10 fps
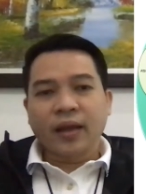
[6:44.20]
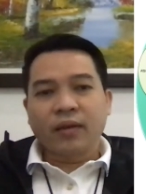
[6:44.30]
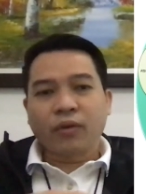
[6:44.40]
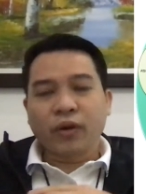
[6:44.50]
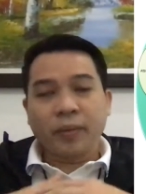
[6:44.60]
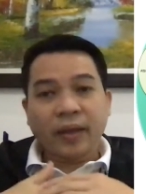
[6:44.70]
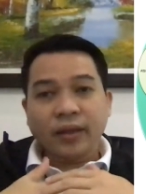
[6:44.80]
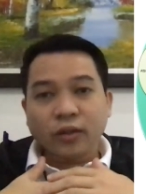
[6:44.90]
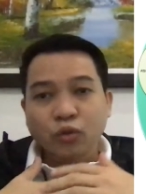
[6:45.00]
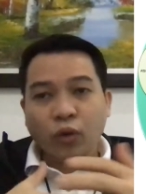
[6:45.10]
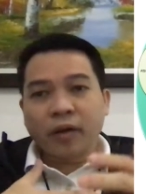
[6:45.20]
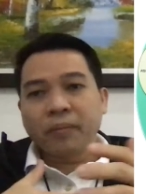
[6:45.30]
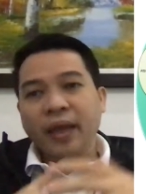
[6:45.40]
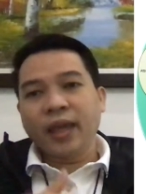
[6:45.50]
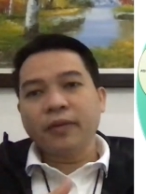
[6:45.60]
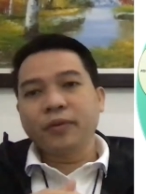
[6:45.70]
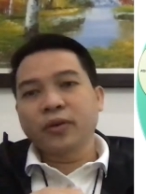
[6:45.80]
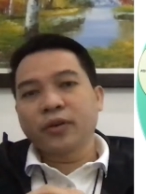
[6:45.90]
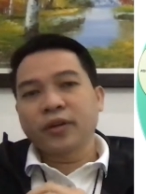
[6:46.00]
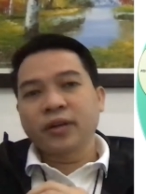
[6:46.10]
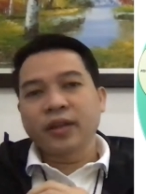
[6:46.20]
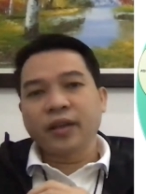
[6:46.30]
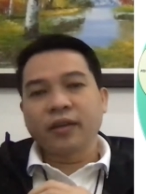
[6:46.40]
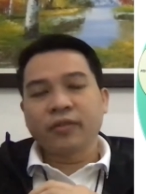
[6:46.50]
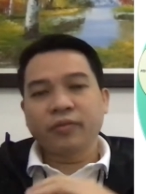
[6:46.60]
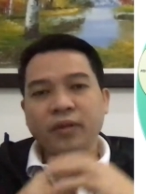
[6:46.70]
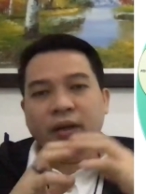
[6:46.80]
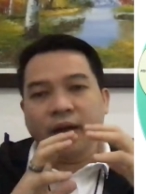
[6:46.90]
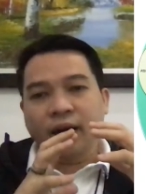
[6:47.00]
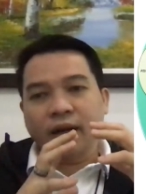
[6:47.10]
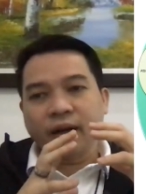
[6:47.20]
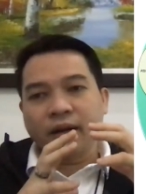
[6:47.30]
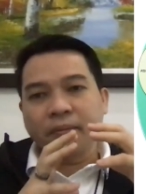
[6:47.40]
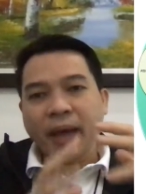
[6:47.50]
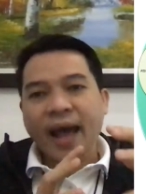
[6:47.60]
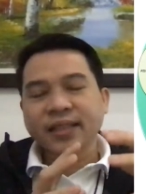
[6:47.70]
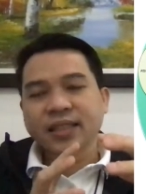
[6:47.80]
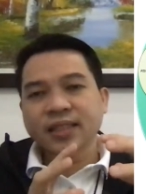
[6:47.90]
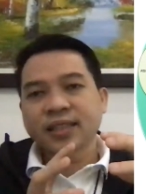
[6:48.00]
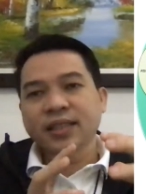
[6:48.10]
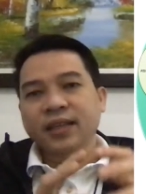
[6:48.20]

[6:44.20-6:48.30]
or even the swarm behavior if there are mass